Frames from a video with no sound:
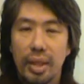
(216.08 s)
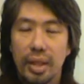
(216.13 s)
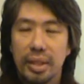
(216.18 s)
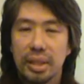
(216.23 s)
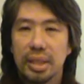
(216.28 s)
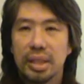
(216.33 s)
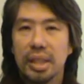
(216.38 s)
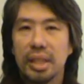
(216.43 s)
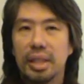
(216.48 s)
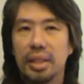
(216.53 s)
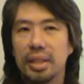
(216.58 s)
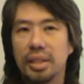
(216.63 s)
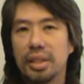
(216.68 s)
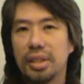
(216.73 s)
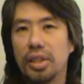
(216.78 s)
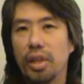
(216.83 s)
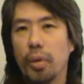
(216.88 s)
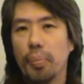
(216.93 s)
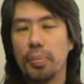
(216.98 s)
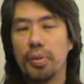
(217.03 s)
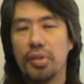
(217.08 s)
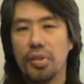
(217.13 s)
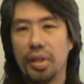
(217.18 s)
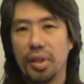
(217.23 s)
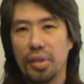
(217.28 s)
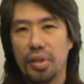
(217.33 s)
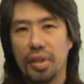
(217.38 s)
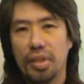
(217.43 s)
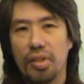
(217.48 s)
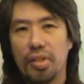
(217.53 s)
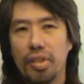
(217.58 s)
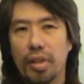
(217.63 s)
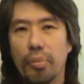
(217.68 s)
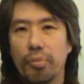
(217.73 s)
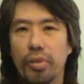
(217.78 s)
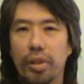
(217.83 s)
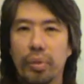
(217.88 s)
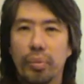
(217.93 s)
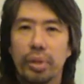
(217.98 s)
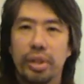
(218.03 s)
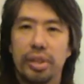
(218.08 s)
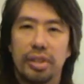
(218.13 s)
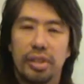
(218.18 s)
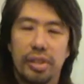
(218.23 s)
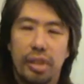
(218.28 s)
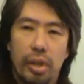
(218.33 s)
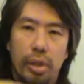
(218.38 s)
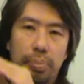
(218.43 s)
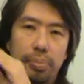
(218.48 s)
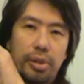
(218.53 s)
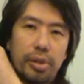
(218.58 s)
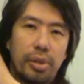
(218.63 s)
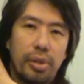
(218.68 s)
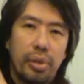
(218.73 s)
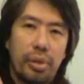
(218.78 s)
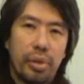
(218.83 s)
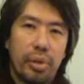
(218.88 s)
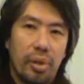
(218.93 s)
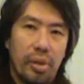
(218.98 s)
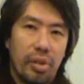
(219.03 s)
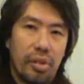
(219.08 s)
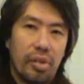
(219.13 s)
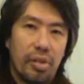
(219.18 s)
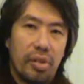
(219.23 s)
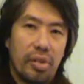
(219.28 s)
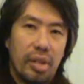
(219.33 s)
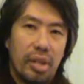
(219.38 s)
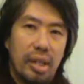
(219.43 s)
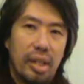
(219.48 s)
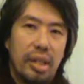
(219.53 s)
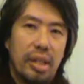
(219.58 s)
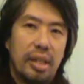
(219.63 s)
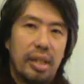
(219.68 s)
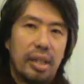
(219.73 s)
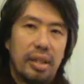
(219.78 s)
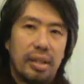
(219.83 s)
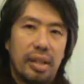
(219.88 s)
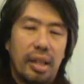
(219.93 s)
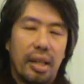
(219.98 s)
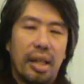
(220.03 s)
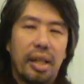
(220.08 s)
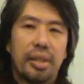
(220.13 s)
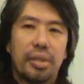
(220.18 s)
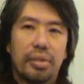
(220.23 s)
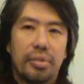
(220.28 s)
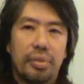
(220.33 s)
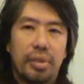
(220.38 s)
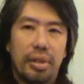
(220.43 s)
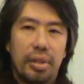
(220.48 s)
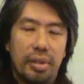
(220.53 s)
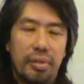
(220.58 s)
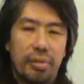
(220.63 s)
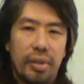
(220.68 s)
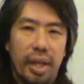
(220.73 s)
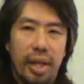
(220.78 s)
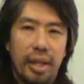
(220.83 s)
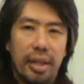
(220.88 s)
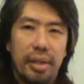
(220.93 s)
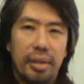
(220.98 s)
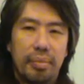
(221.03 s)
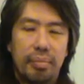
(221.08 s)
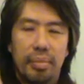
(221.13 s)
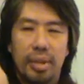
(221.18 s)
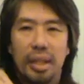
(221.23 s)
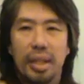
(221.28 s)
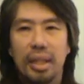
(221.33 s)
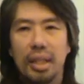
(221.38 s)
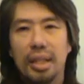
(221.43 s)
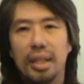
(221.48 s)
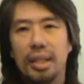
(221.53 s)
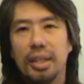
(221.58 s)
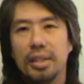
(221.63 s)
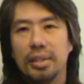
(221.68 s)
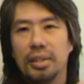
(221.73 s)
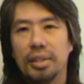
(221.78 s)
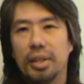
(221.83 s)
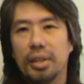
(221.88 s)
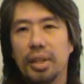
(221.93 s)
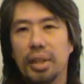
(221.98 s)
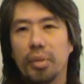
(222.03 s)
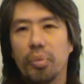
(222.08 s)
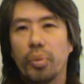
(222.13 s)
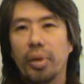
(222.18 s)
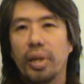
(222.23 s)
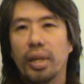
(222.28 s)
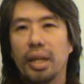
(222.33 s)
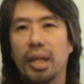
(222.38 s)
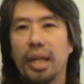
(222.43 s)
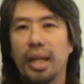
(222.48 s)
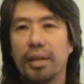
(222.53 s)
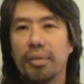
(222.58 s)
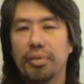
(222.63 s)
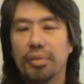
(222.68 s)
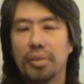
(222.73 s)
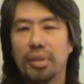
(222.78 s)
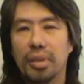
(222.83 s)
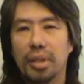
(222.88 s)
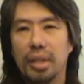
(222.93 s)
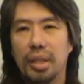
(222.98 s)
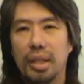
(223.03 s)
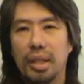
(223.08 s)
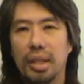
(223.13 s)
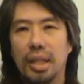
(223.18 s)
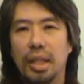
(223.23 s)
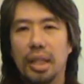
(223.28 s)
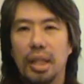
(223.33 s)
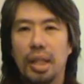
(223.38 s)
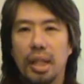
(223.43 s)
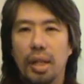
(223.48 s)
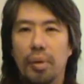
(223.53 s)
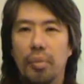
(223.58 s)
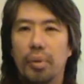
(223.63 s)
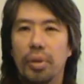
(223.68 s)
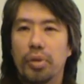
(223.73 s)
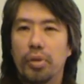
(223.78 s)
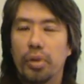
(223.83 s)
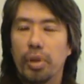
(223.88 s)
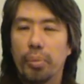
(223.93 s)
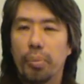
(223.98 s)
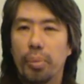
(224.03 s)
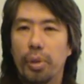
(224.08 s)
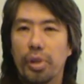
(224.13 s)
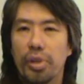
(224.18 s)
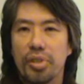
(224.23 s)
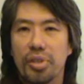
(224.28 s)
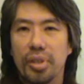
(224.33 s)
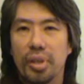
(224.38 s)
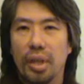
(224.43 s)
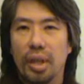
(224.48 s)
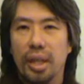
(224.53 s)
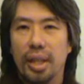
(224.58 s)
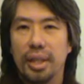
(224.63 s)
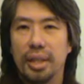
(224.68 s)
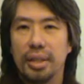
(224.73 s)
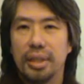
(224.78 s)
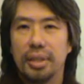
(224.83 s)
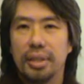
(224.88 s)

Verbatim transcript: A sin is the opposite, it is something which obscures the light of the divine so that we are left with our own personal light.